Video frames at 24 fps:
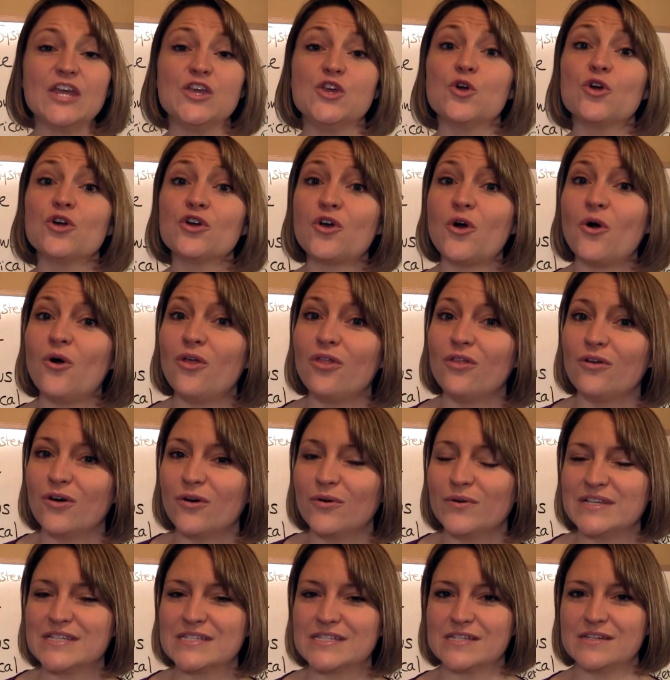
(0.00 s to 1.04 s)
Your goal,
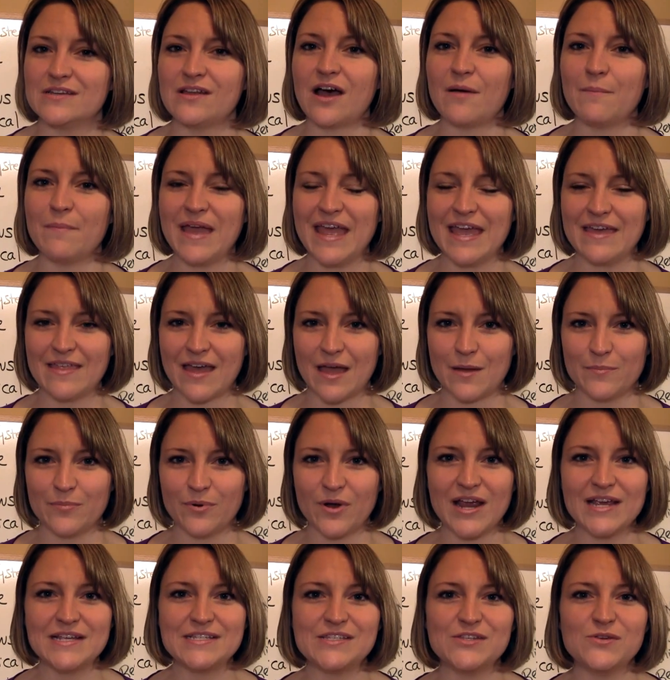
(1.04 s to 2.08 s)
though, is to not pay that
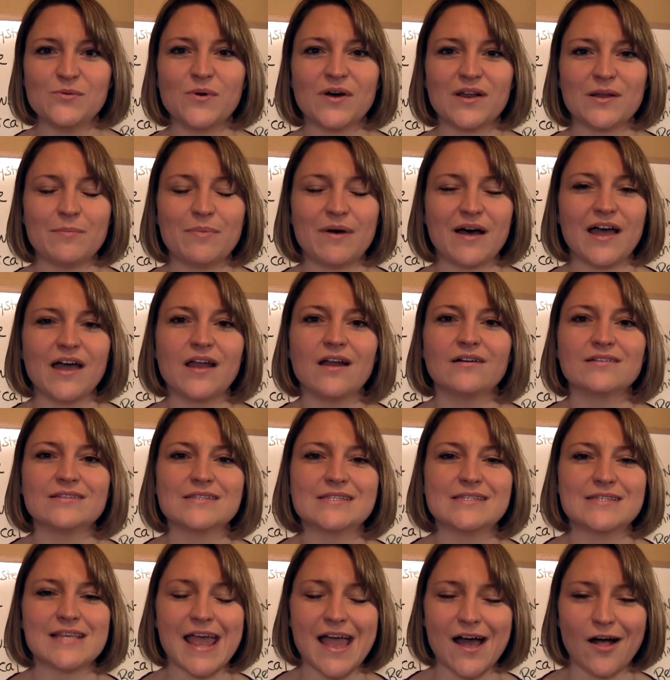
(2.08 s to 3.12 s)
price. You want to buy it on
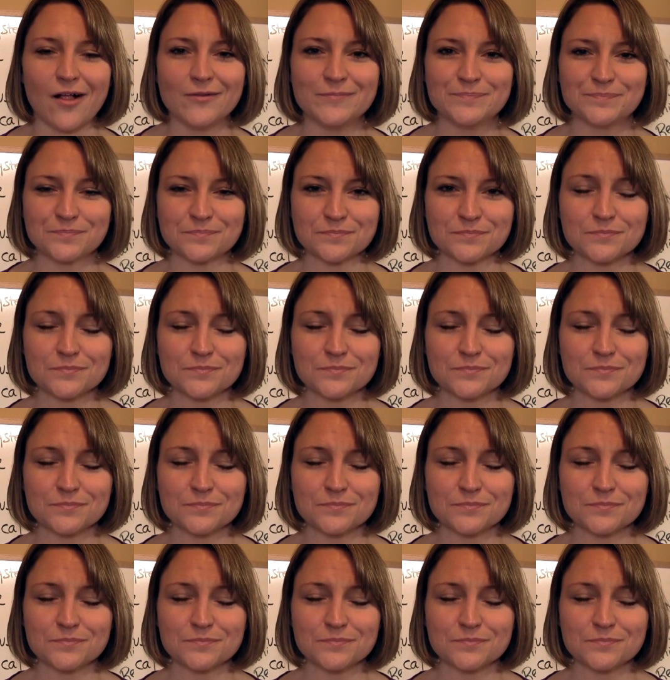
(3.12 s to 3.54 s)
sale,